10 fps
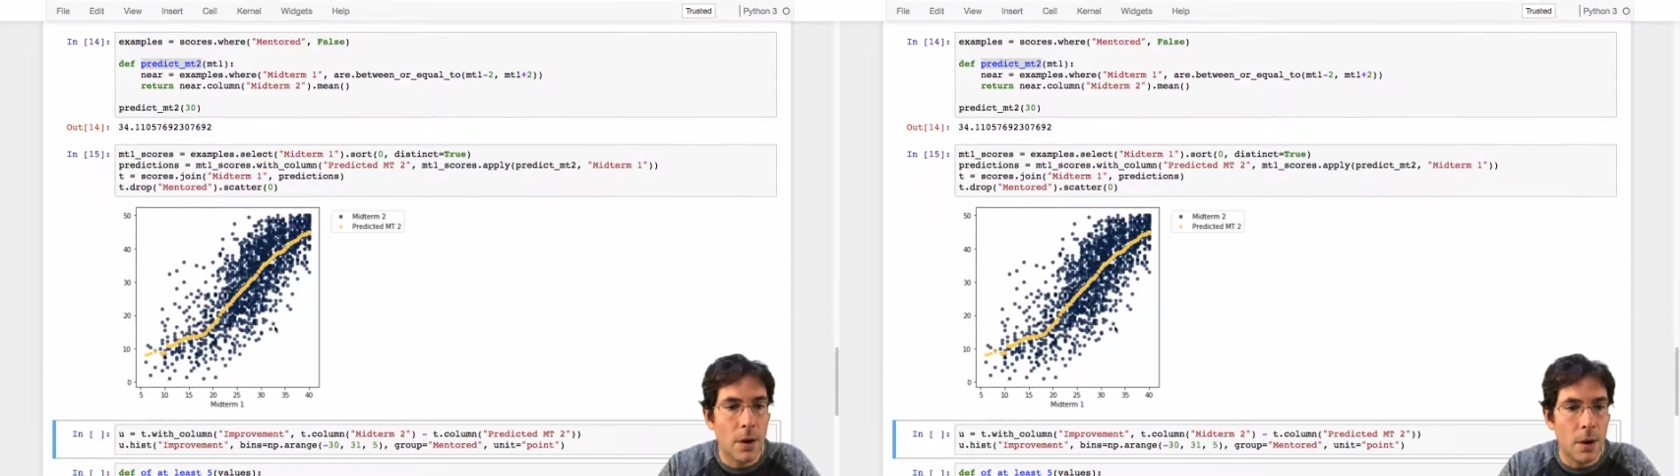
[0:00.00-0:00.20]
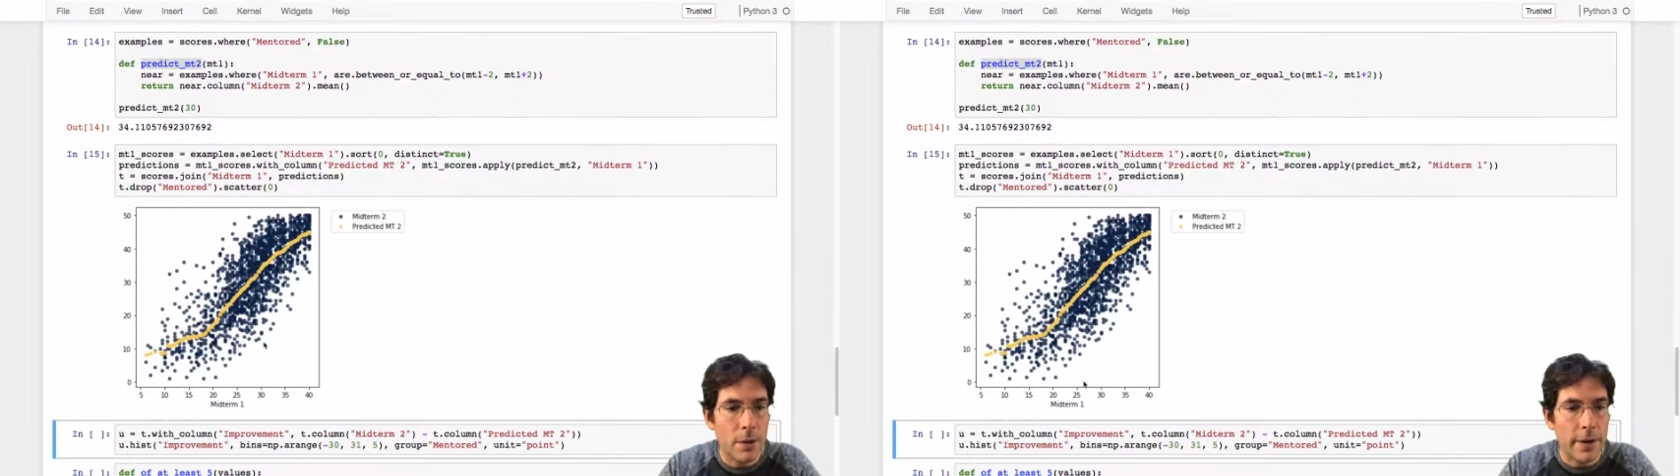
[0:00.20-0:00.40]

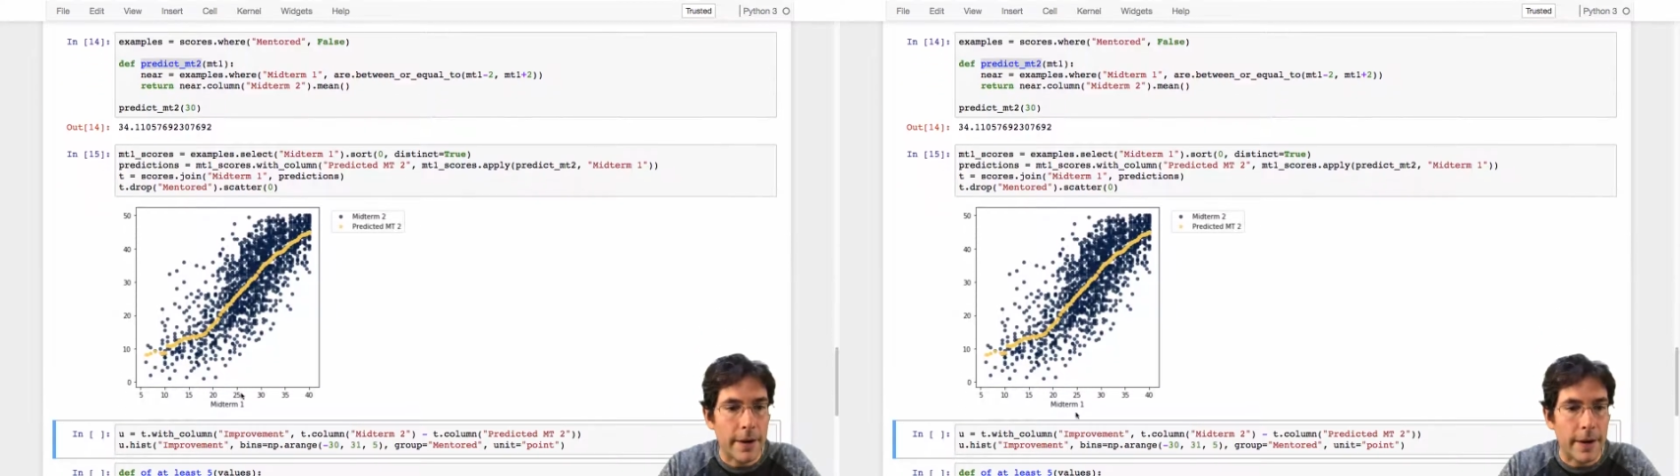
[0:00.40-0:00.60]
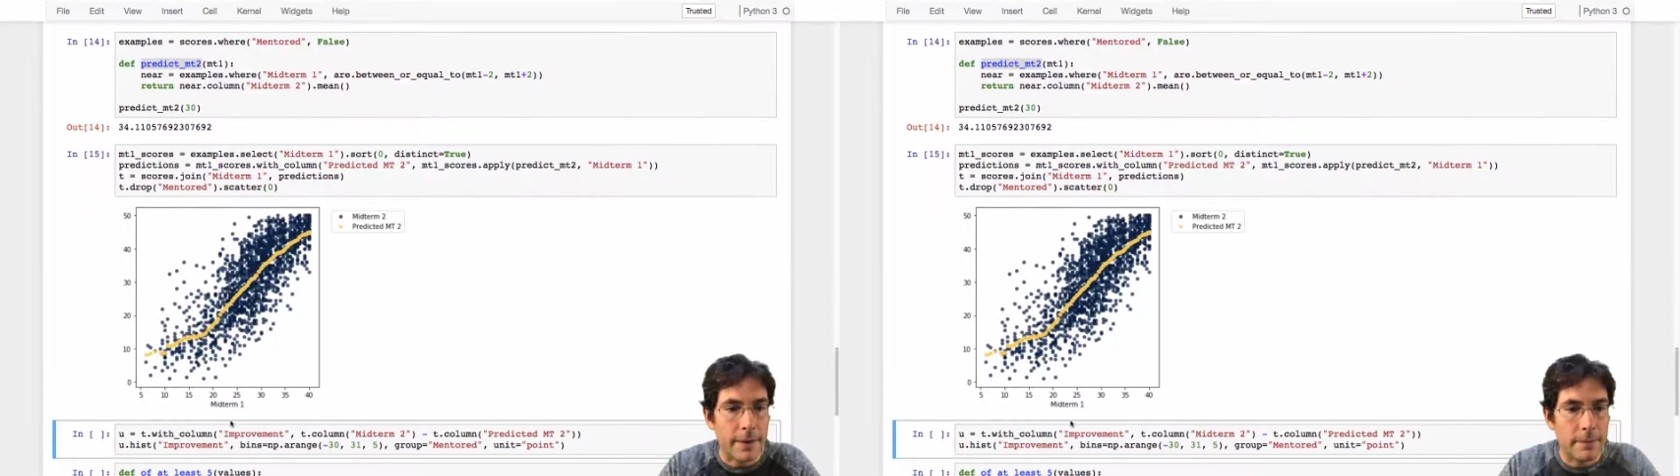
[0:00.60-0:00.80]

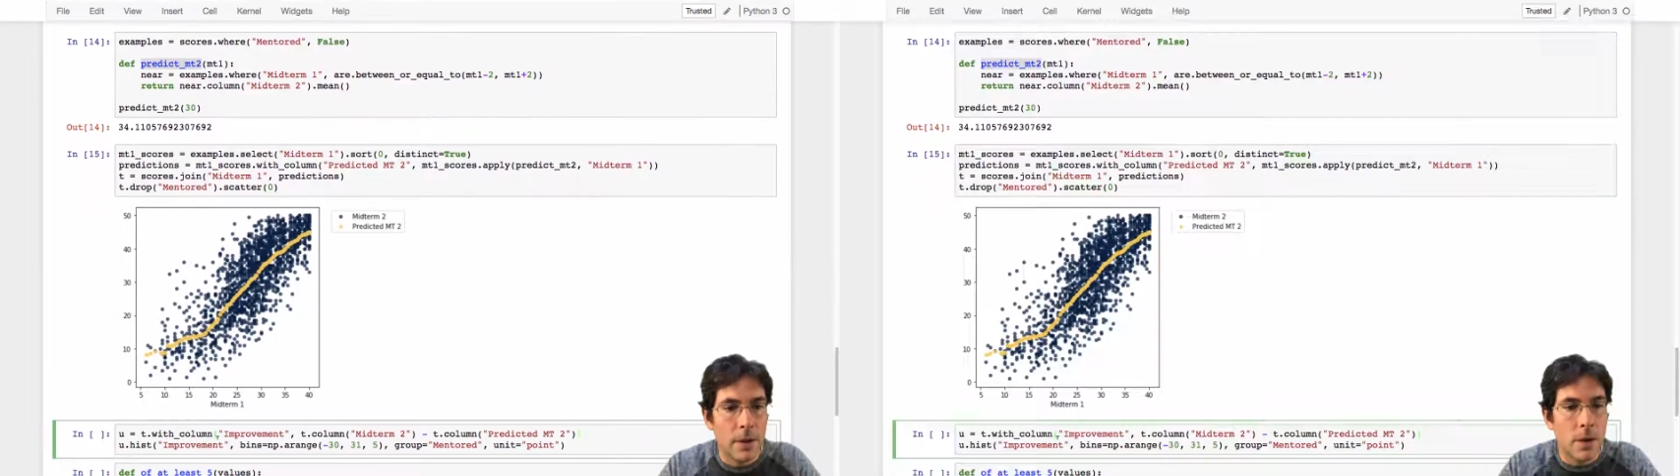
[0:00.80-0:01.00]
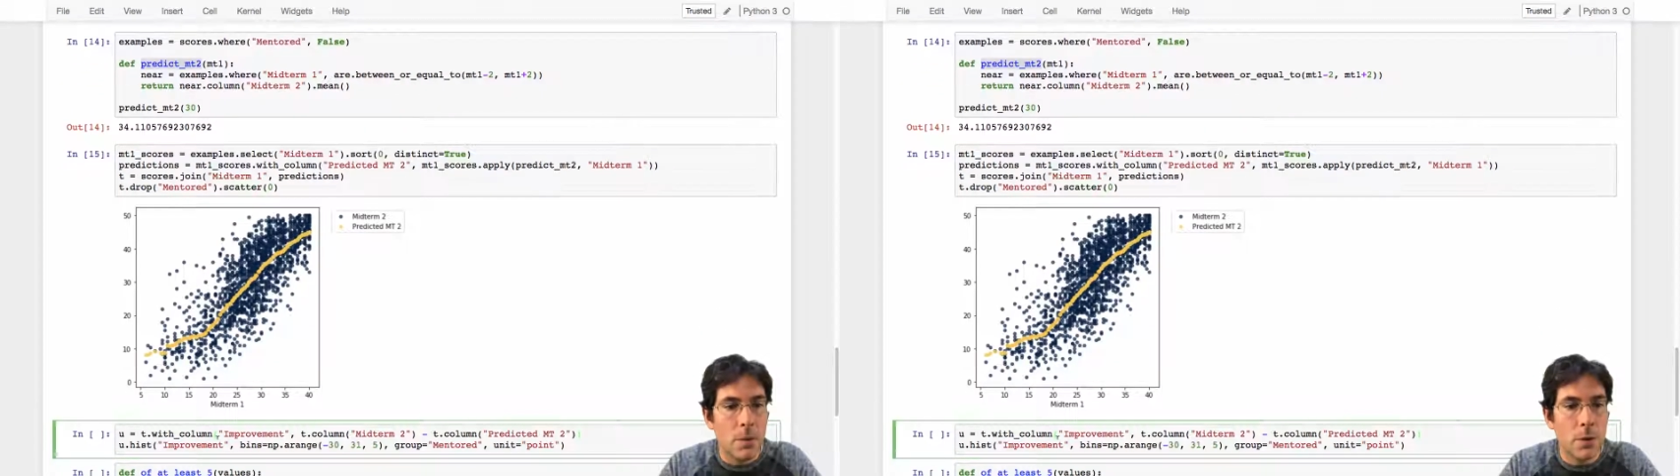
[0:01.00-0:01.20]
Okay,
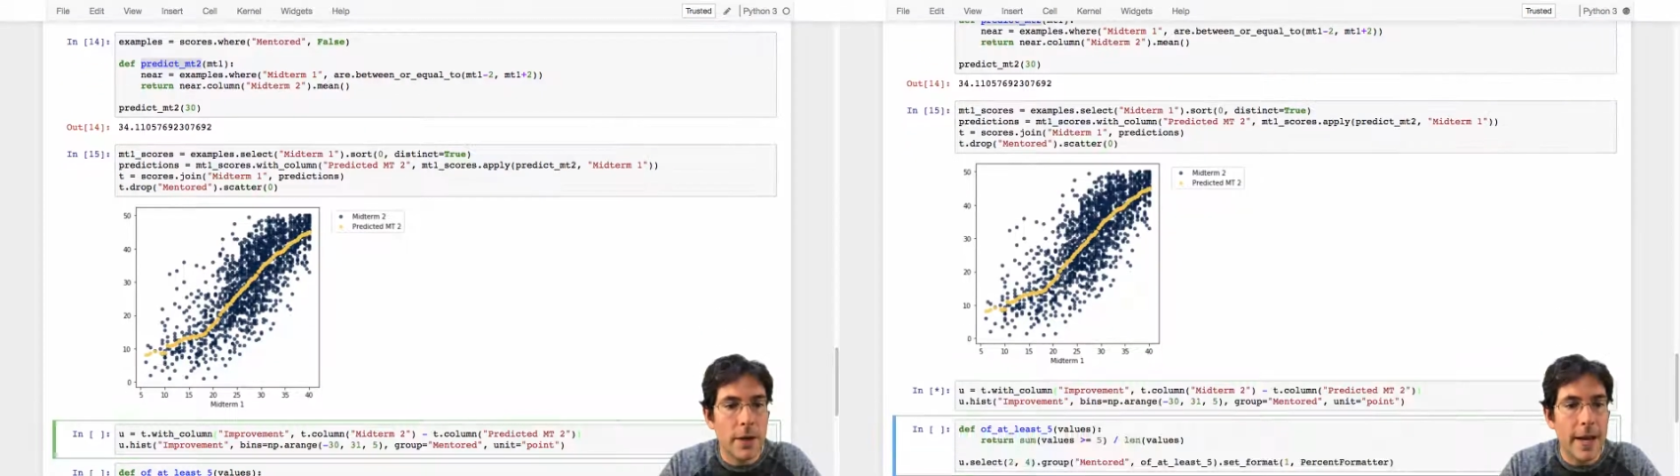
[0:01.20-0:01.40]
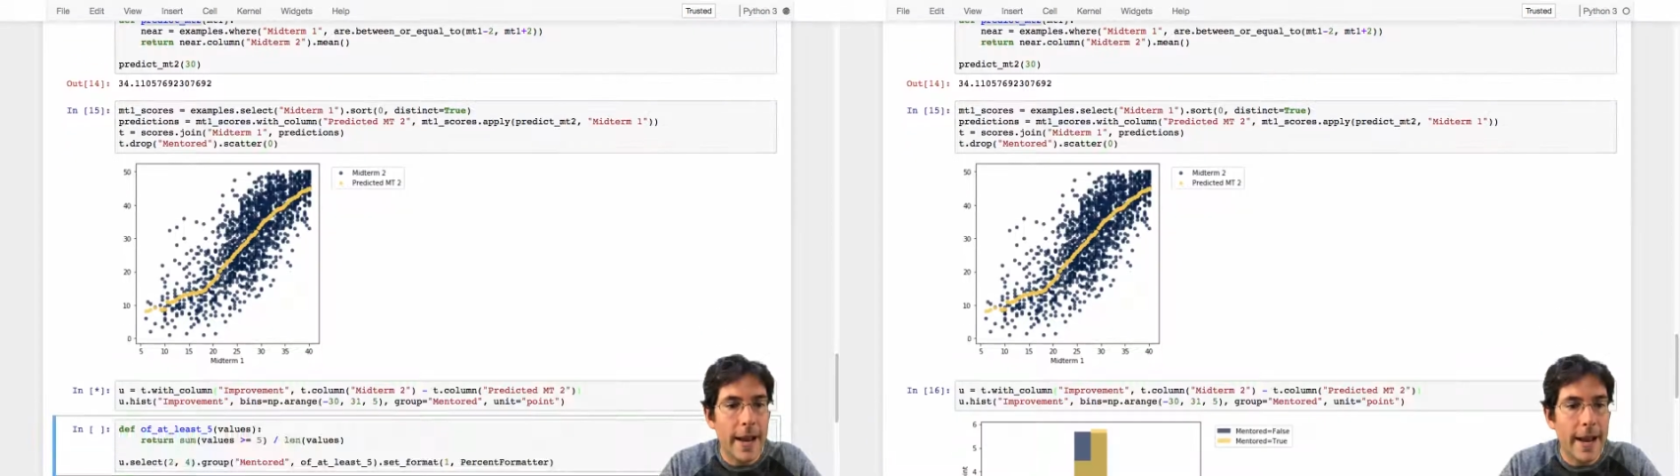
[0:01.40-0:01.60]
we're
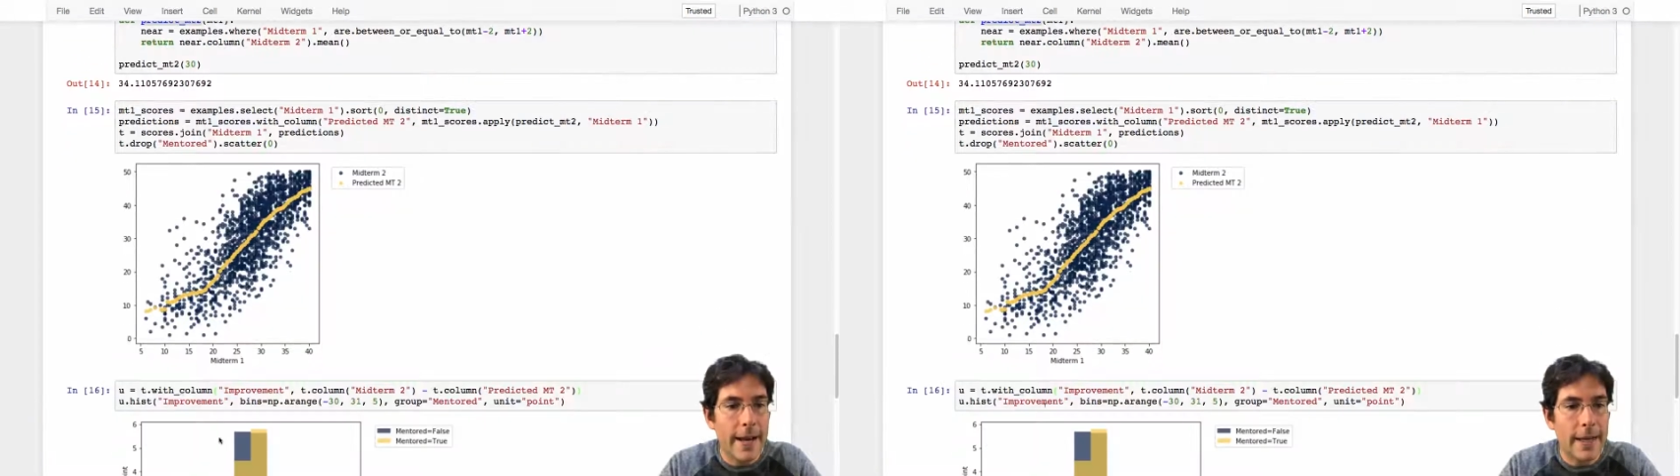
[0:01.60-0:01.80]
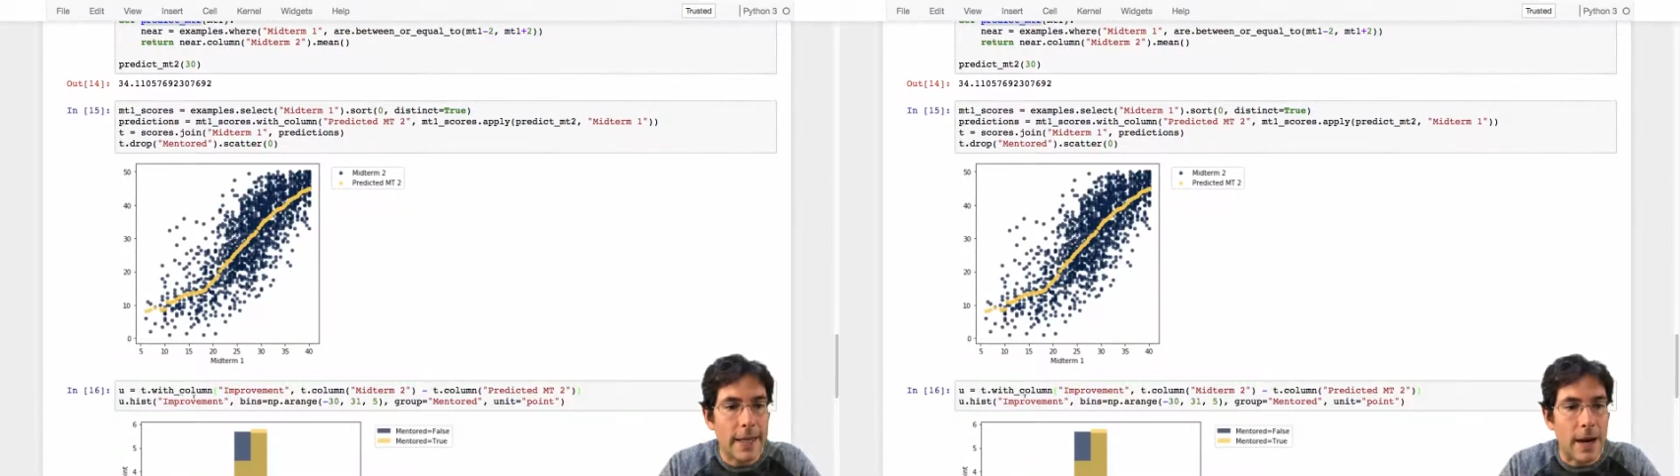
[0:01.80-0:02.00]
going to
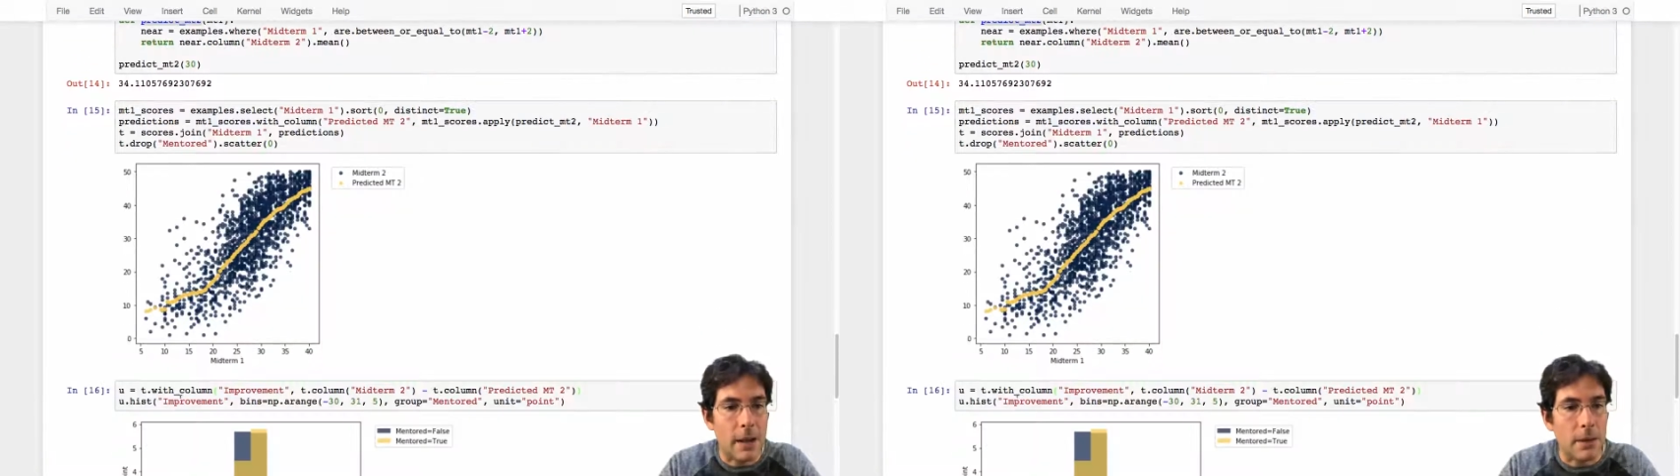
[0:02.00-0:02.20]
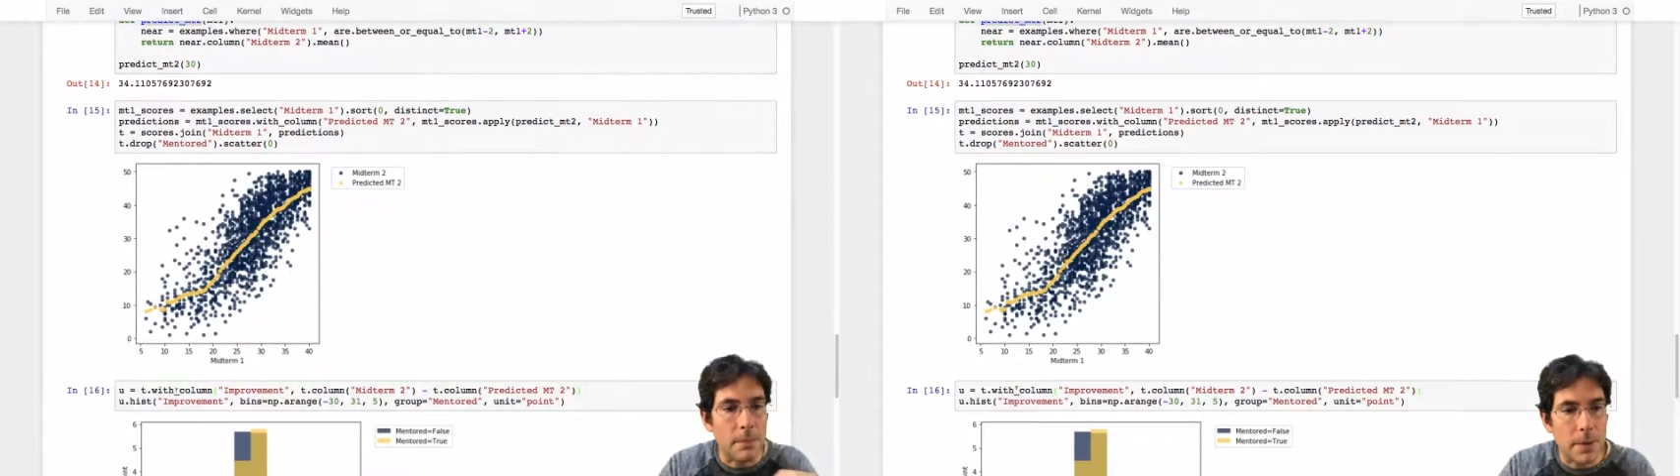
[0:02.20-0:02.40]
add a
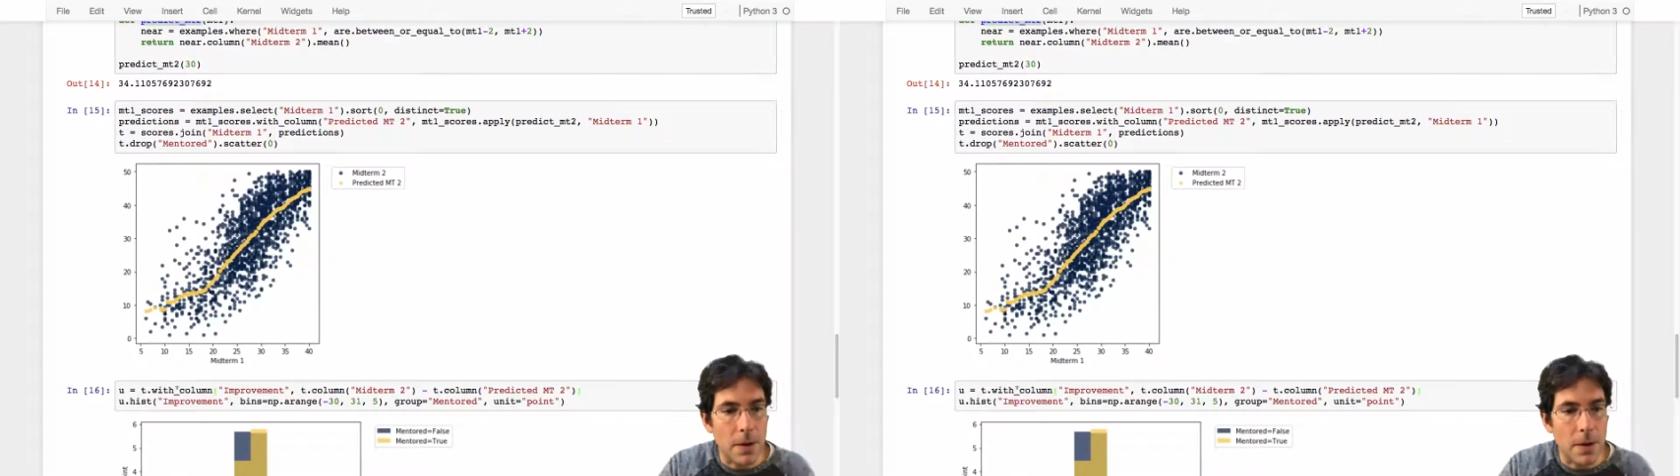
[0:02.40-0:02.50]
column